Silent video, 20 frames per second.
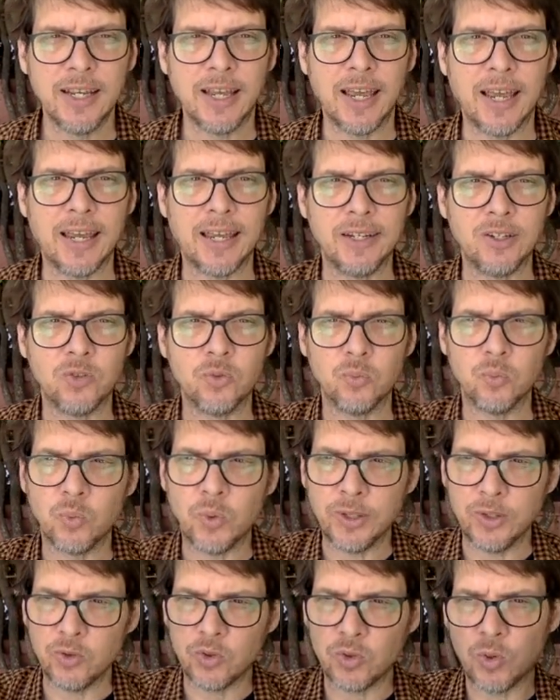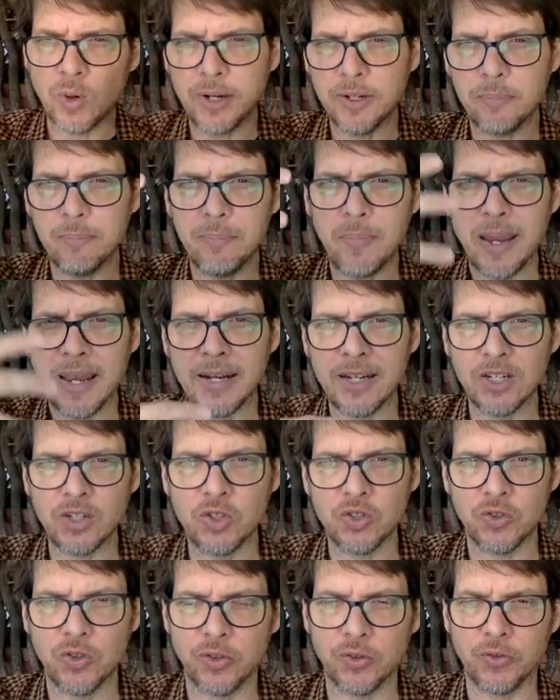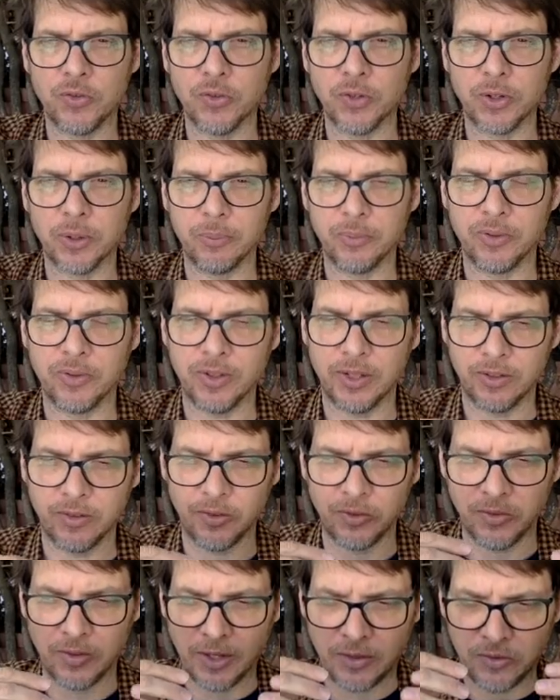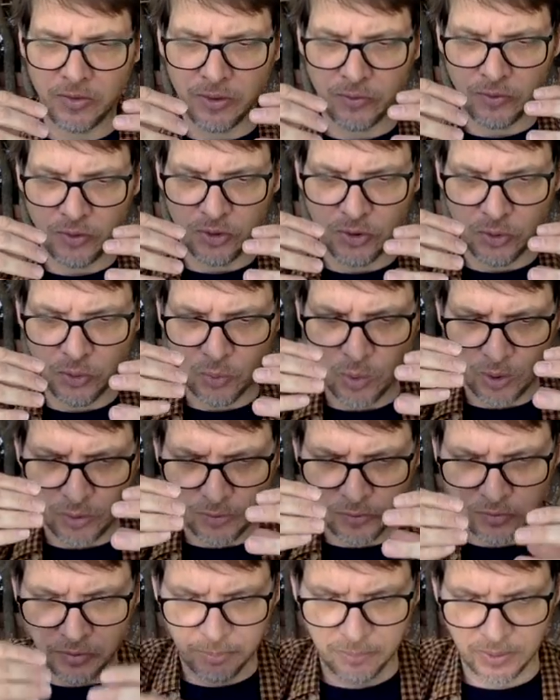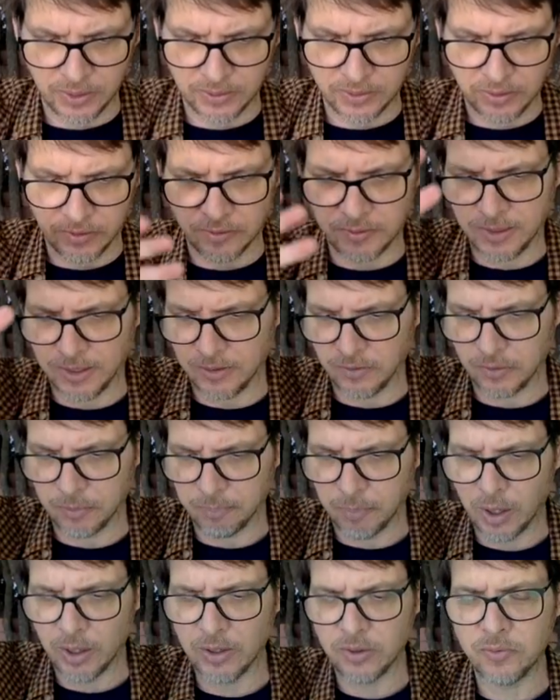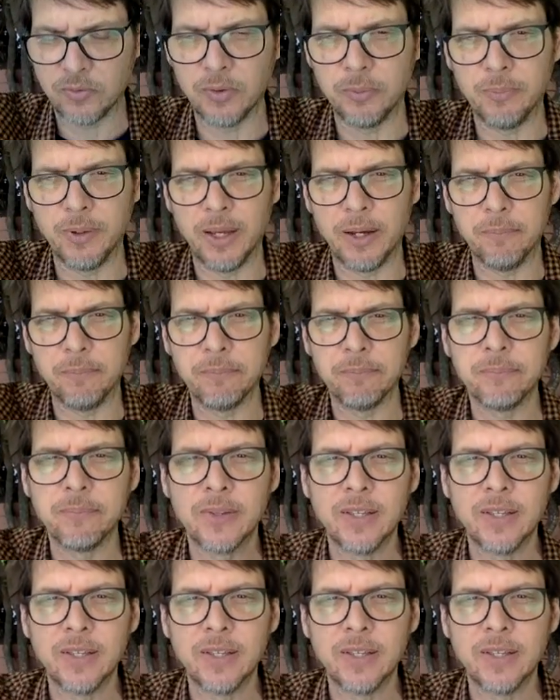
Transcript: And when you try to manage the circumstances as if you are something that stands apart from them,